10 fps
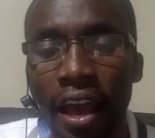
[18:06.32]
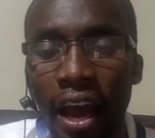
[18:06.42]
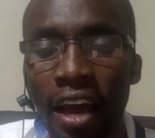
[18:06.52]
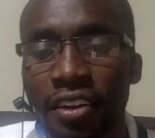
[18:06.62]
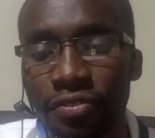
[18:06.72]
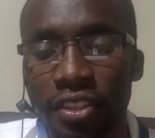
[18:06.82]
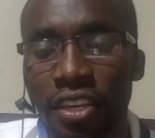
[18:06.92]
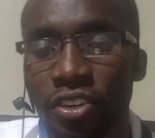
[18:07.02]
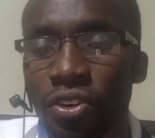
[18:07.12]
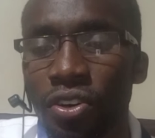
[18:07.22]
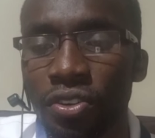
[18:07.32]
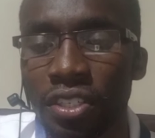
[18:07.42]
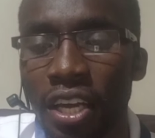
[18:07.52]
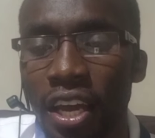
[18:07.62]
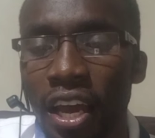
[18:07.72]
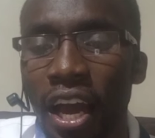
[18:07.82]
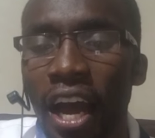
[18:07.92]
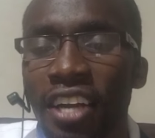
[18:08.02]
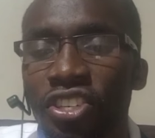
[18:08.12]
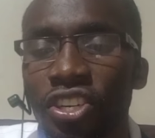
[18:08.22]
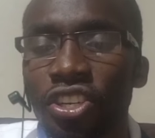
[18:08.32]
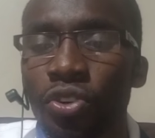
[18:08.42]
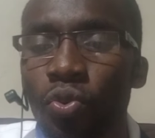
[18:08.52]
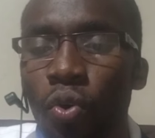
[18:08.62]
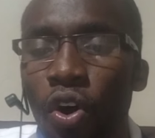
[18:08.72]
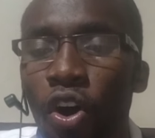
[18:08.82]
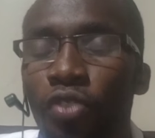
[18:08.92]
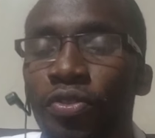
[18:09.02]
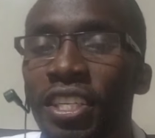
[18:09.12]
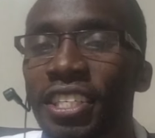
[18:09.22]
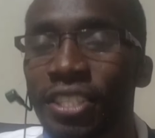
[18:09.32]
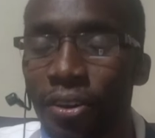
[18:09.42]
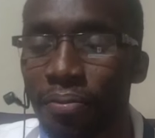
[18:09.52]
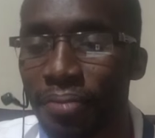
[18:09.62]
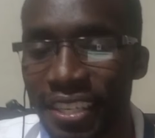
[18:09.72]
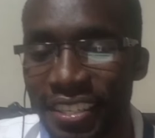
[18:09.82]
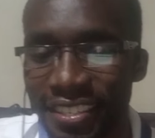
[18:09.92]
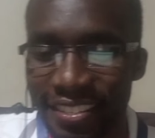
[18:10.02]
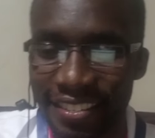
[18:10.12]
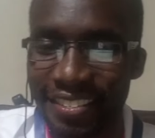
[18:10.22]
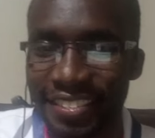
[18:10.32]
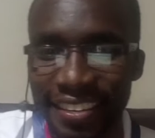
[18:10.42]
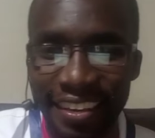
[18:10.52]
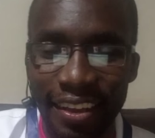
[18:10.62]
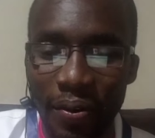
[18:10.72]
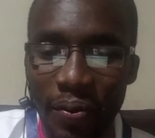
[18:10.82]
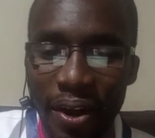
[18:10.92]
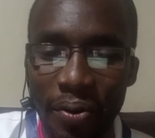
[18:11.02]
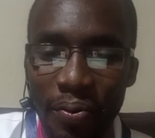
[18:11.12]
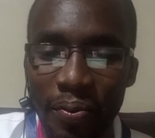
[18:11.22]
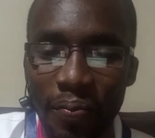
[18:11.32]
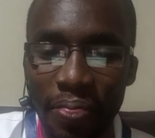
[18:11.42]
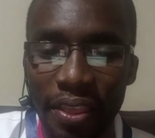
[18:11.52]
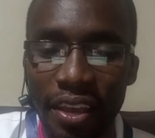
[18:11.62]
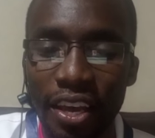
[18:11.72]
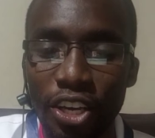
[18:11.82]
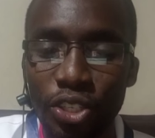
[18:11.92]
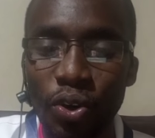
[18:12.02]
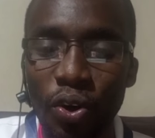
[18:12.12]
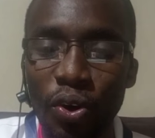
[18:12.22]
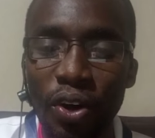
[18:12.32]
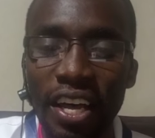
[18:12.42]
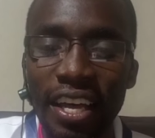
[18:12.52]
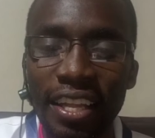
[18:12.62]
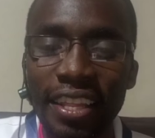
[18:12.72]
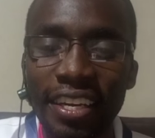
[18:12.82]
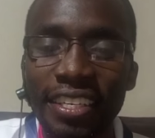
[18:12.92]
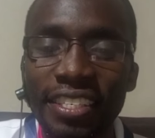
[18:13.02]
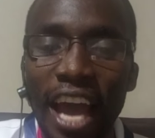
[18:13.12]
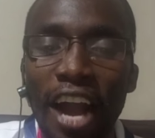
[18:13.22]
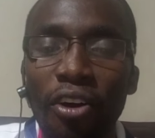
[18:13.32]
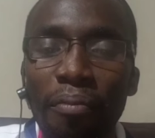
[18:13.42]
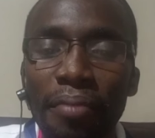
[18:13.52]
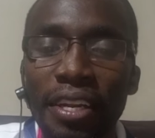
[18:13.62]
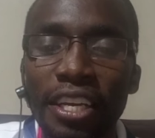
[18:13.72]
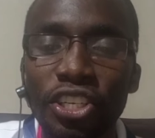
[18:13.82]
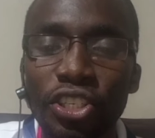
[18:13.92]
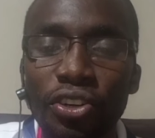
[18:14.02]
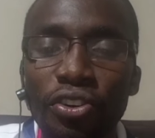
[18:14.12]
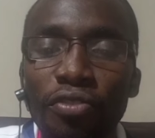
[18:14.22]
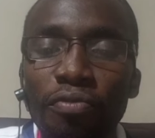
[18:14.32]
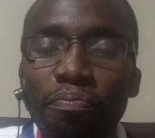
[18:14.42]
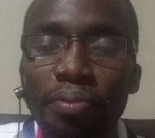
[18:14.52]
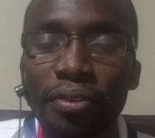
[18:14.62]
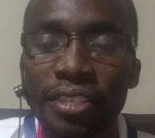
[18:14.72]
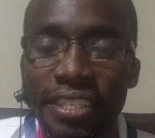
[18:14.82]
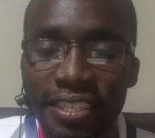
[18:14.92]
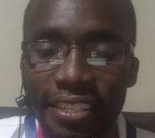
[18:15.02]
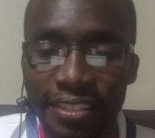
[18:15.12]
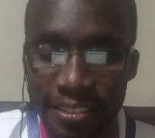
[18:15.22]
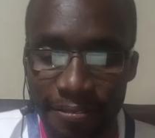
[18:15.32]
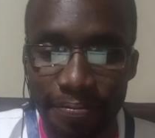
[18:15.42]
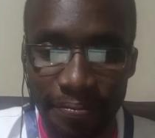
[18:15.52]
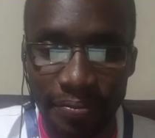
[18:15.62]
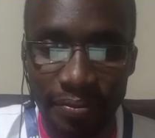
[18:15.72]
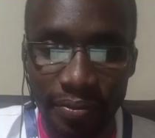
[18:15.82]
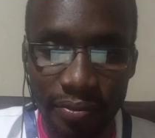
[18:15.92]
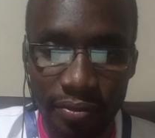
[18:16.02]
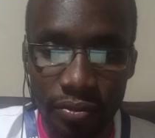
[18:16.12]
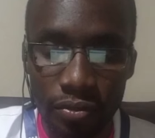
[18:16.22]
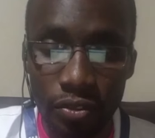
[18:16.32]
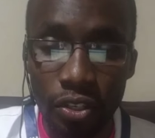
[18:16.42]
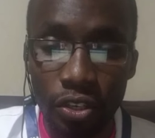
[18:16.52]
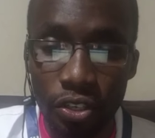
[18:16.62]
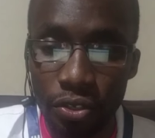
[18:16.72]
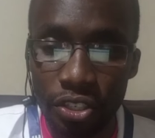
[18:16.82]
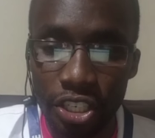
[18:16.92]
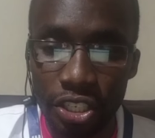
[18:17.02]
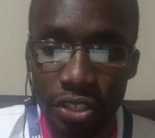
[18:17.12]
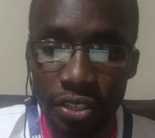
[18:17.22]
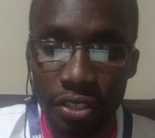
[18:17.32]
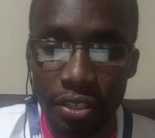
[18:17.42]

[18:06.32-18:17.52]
and for the growth and renewal of these components. Wow. So there is a combination of processes, nutrition,